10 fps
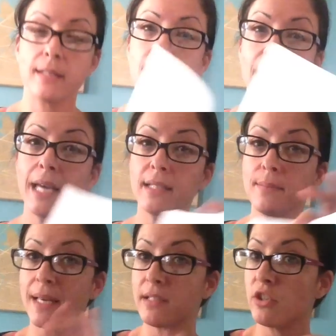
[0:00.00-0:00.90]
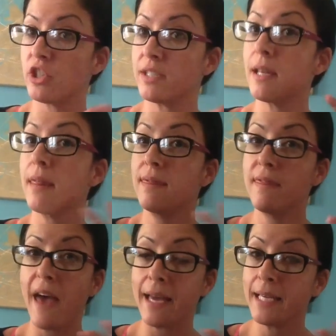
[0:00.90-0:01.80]
Text messages
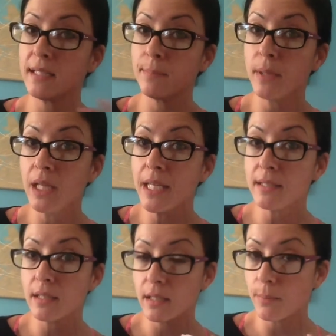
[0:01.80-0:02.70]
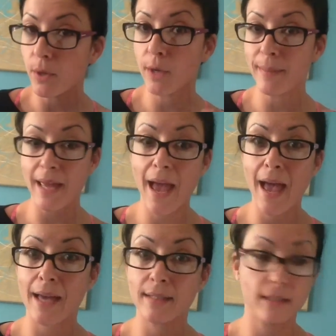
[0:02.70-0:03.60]
that his police department
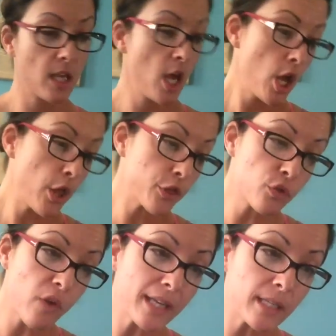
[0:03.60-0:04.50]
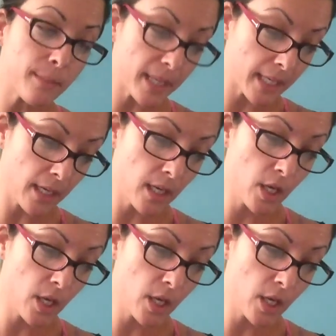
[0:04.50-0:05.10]
has threatening me